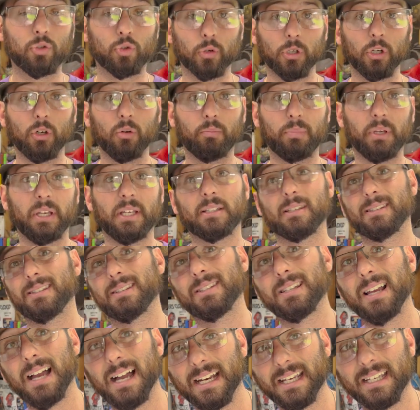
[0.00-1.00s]
drill bits,
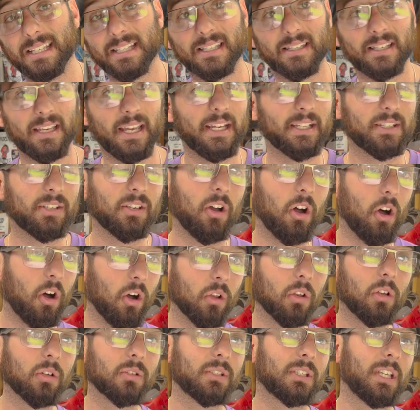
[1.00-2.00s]
socket sets,
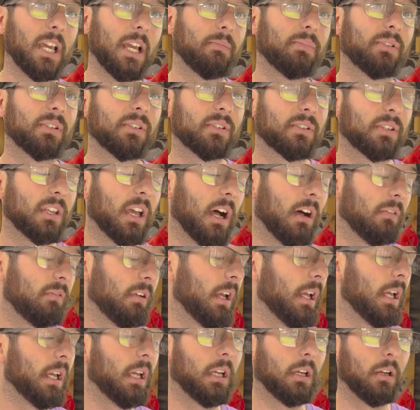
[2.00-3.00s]
all those types of stuff
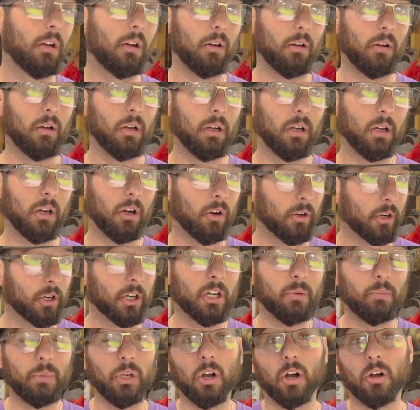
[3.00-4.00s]
uh, are
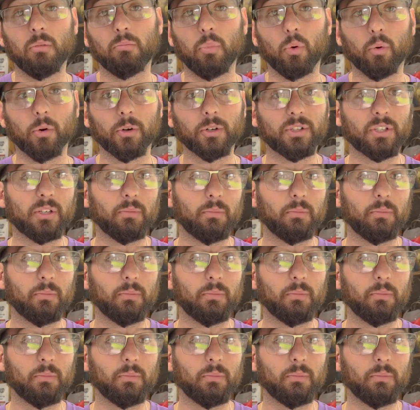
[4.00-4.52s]
gonna be on board